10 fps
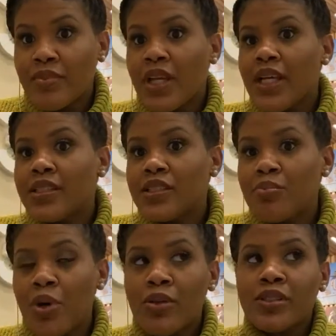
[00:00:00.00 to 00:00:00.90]
It's
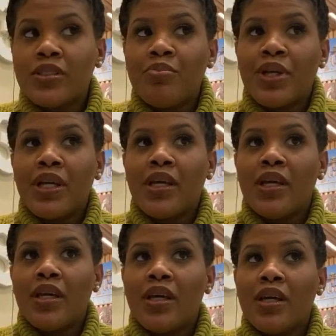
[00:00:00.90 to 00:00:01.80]
supposed to be
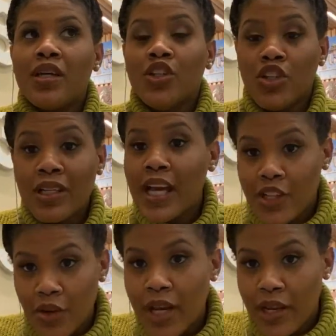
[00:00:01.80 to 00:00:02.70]
look like
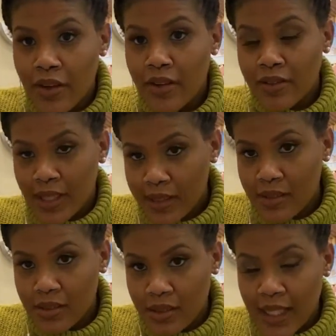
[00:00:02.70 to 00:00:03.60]
your hair.
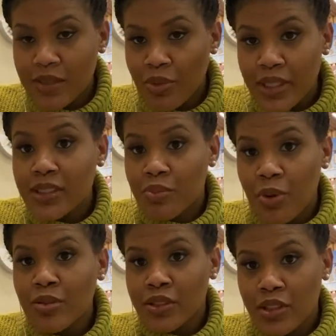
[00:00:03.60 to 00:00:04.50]
That's what it's
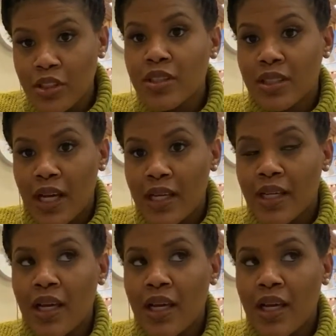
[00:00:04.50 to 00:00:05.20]
supposed to look like.